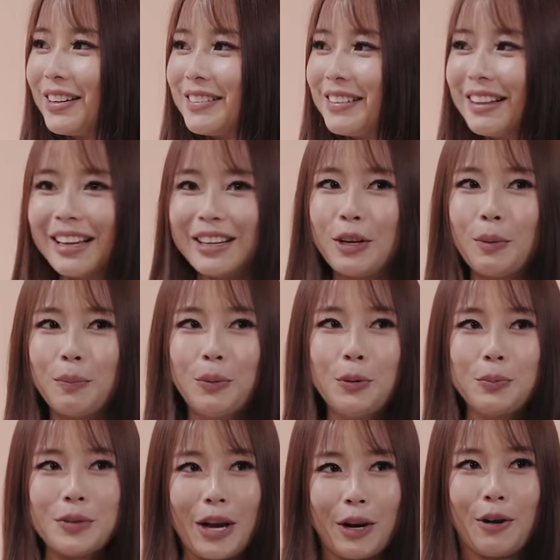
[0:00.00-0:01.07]
how to say it. Like your
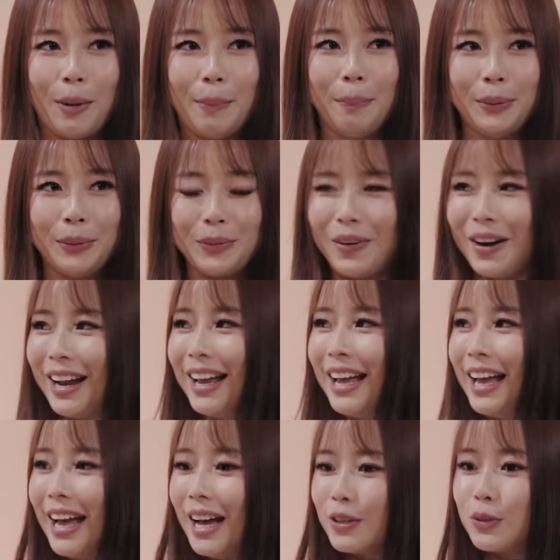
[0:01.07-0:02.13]
boobs are crumpled, right?
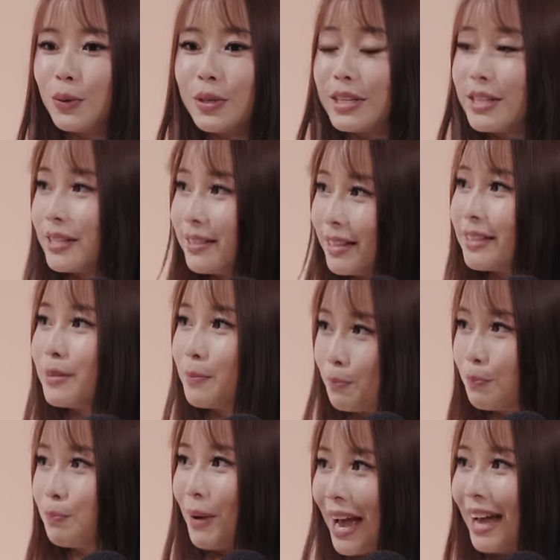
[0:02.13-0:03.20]
So that's
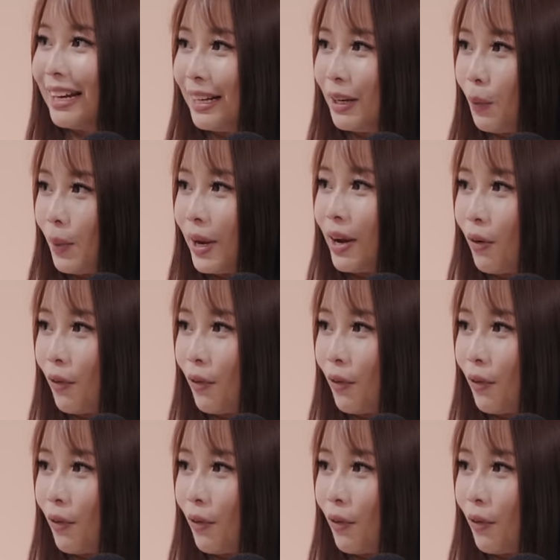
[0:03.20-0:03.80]
bad in a way